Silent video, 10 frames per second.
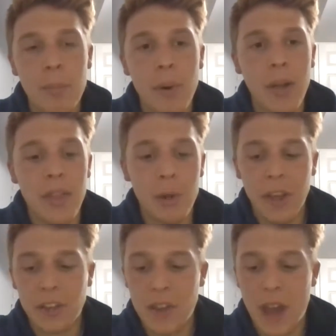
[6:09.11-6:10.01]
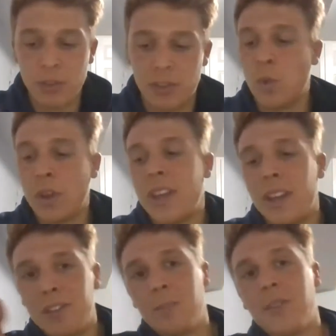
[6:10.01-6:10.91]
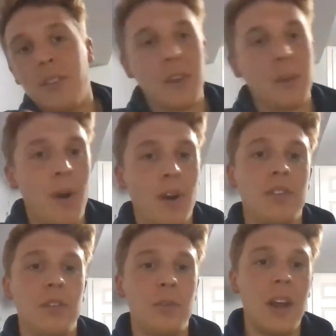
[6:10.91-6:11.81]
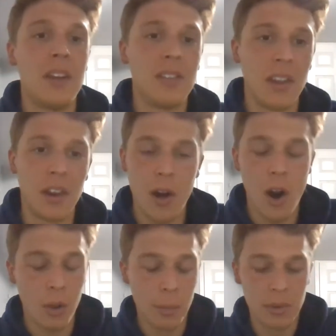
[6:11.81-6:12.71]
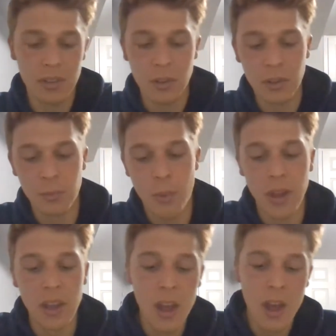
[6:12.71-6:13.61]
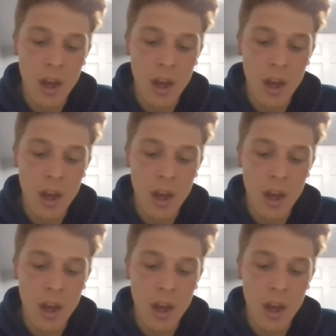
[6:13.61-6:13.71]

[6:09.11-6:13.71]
but they were like, I was just working on specific parts of the race like all up until this point.